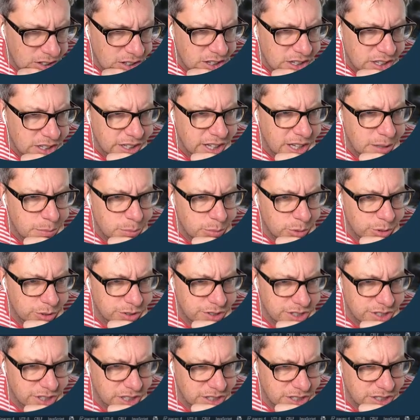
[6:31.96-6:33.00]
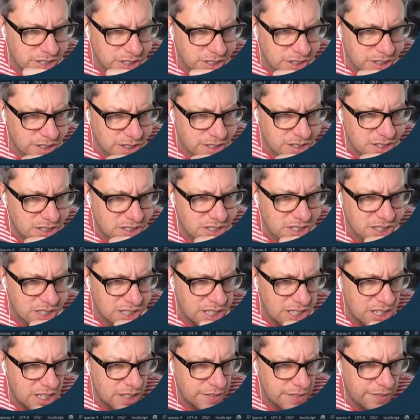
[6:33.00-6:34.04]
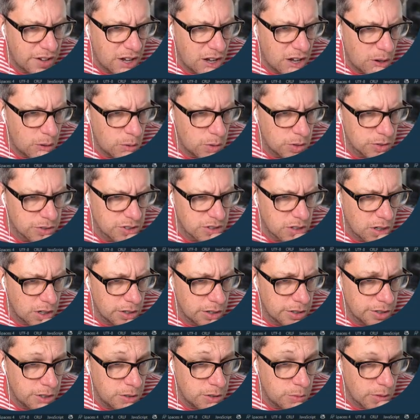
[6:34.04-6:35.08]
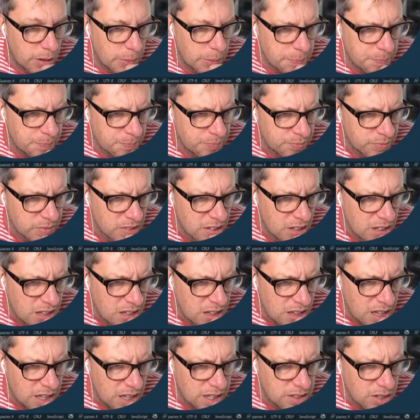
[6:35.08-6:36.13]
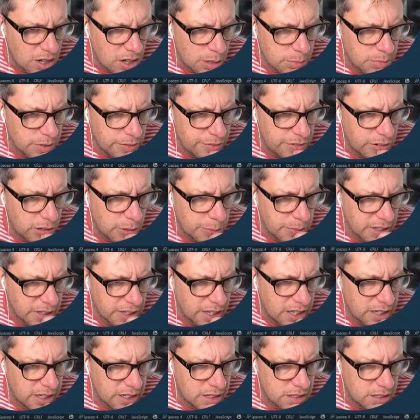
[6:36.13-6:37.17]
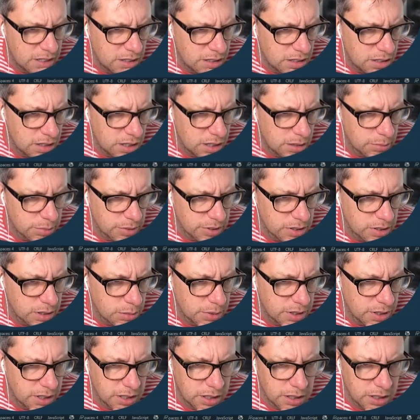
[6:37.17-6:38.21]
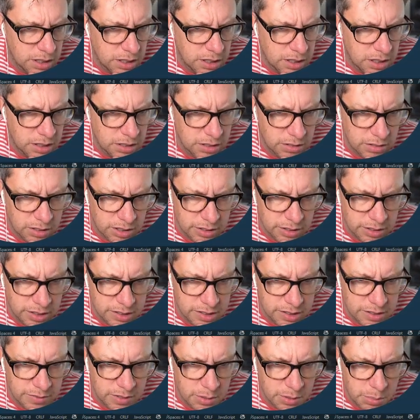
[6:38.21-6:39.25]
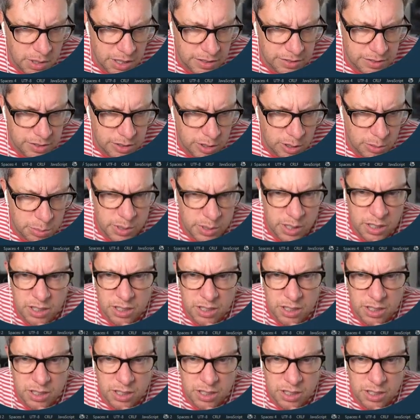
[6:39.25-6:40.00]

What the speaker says: Getting more suggestions. Clear the file or start a new one, and type the following again. I'm just going to be. Oh, look, there's even a button to copy it.